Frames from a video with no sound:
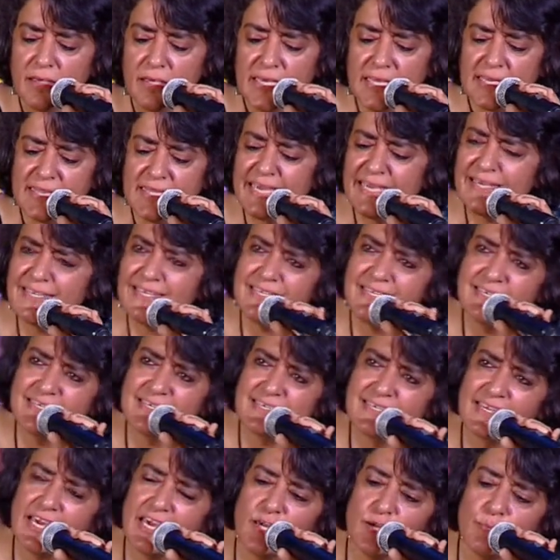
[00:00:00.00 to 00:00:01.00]
They didn't
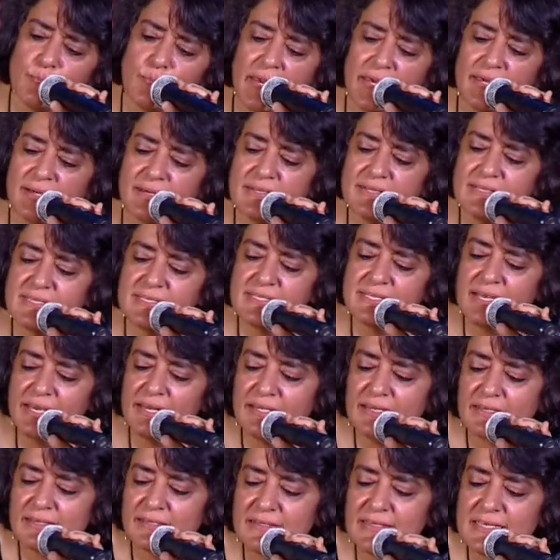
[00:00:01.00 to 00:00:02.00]
take my
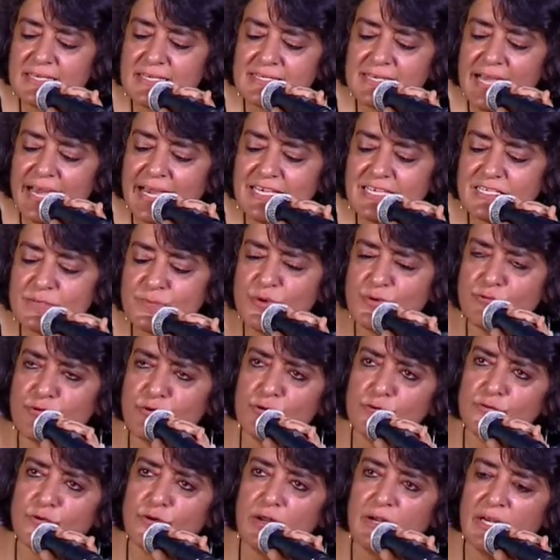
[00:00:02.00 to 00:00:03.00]
consent, these eyes, before
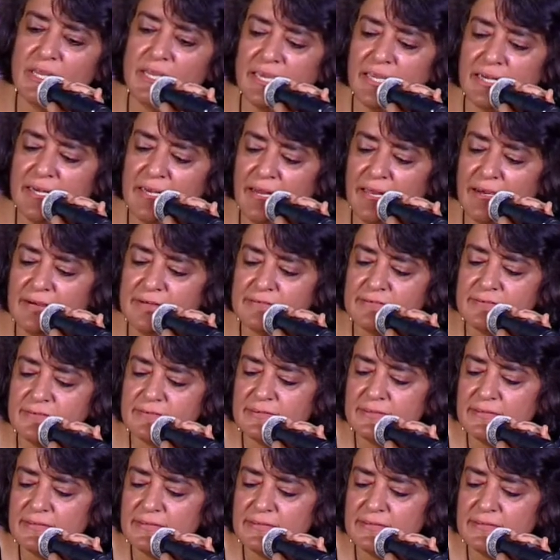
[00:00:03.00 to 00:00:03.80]
falling in love.